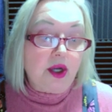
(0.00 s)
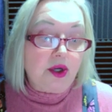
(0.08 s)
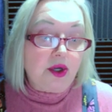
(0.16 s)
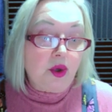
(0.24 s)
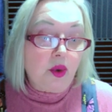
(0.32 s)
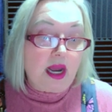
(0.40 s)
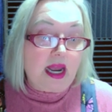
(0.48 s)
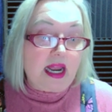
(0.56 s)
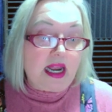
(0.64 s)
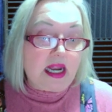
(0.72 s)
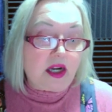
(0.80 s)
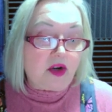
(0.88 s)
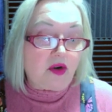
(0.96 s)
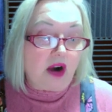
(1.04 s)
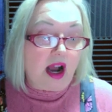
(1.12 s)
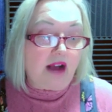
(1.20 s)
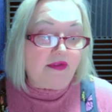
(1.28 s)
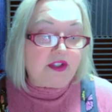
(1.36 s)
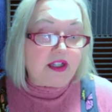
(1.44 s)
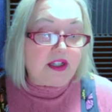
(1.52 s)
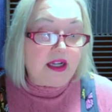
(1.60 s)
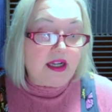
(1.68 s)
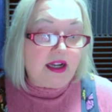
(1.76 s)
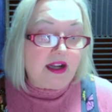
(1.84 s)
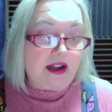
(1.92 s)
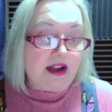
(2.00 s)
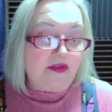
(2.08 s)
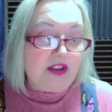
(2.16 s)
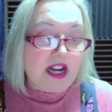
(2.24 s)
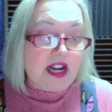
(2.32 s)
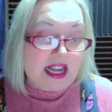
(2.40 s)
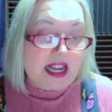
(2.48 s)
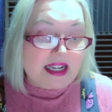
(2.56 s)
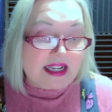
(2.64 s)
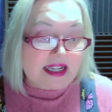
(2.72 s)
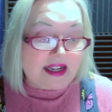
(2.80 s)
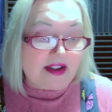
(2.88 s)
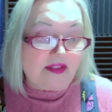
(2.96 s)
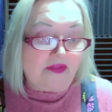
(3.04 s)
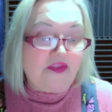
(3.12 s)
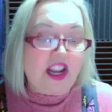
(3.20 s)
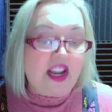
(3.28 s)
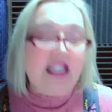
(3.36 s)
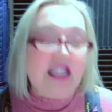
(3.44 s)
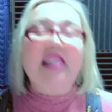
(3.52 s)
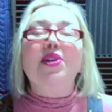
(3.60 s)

"Neue Kraft fühlend," feeling